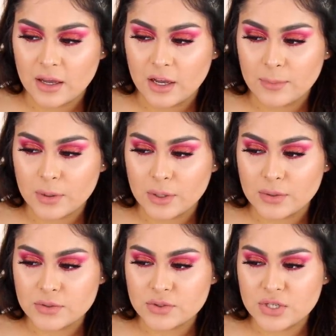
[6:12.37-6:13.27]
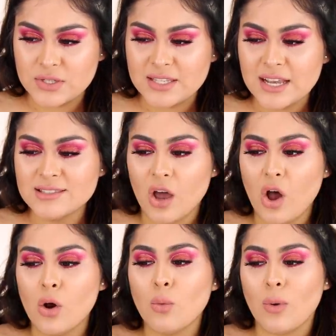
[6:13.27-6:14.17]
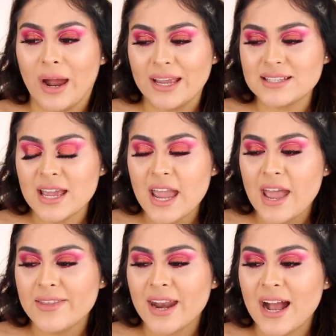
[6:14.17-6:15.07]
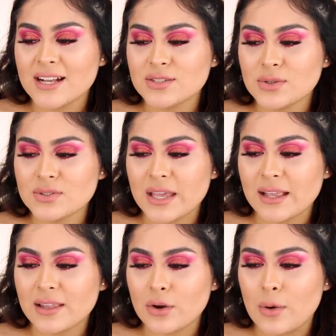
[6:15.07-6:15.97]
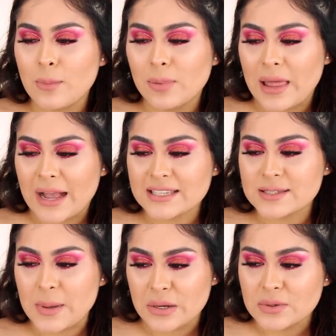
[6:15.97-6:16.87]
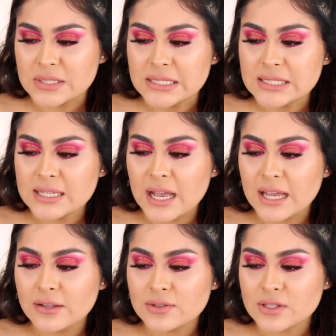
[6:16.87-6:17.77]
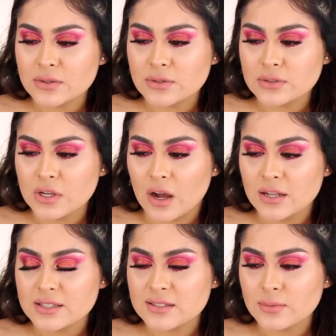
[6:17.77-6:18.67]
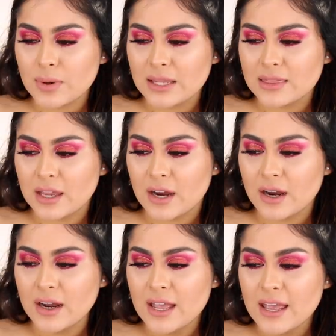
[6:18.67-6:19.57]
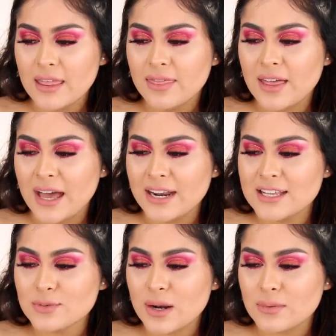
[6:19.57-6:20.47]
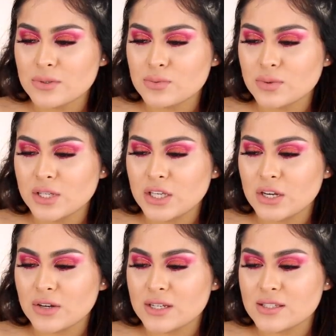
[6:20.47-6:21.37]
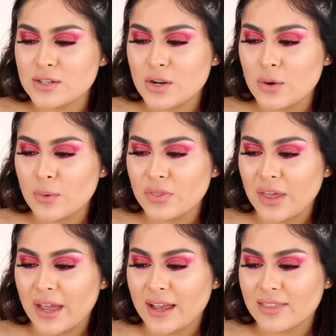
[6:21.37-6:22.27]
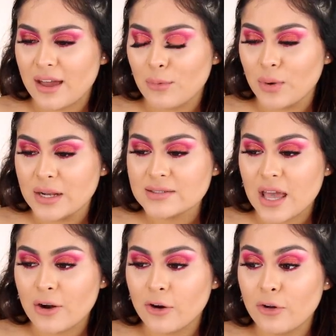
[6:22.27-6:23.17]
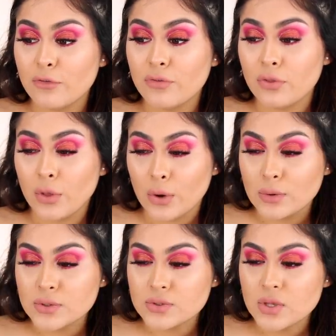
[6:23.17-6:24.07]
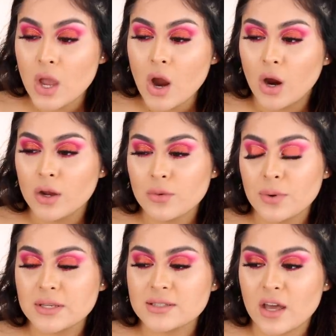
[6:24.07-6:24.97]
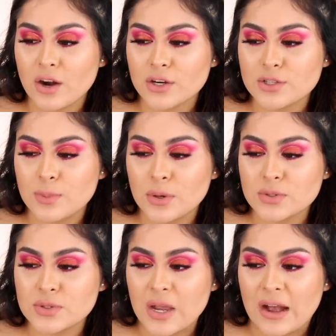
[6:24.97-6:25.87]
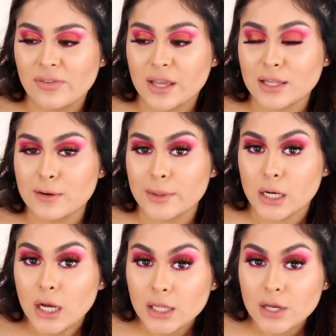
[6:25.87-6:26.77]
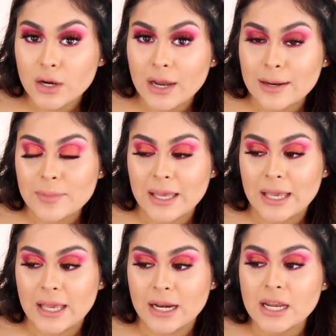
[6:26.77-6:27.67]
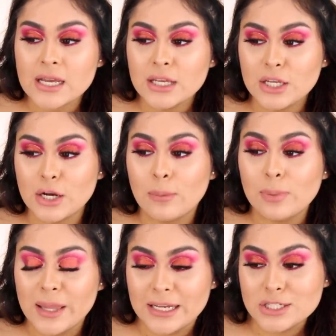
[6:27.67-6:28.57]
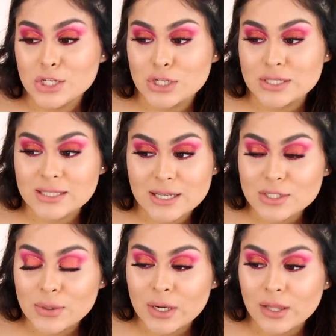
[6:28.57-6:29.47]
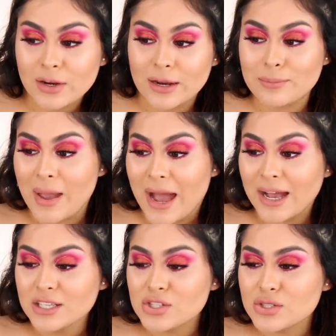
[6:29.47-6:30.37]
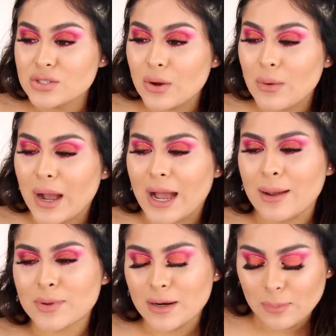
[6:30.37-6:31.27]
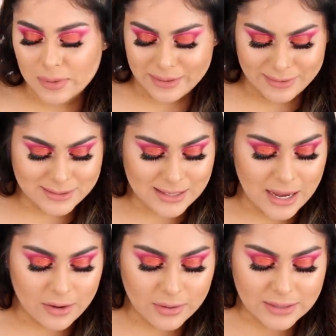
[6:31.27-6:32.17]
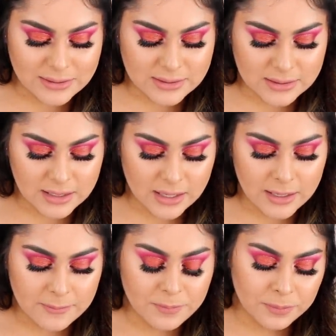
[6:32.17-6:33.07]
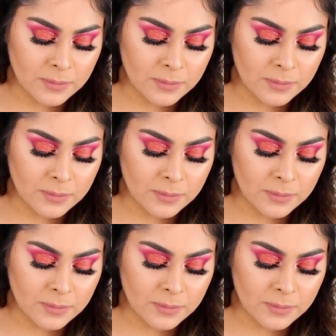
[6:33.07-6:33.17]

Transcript: up close. Do you see it's all white? And then it has those like little black speckles inside, those little dots right there. That is what I was really curious to know what the heck that was. I don't know if those are the ones that are supposed to have like a little bit of color and make it, you know, blend to your skin tone color and match. So I'm gonna blend this out and see